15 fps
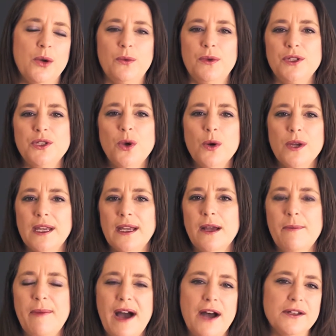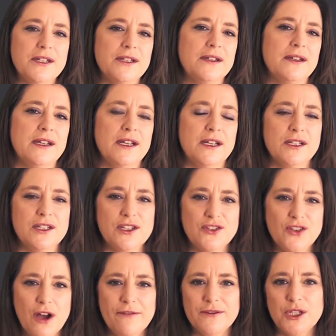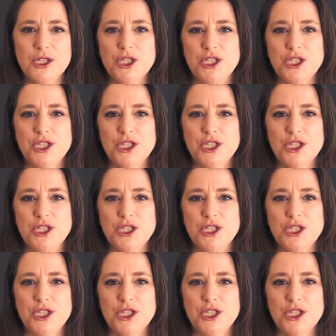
We're talking about soft,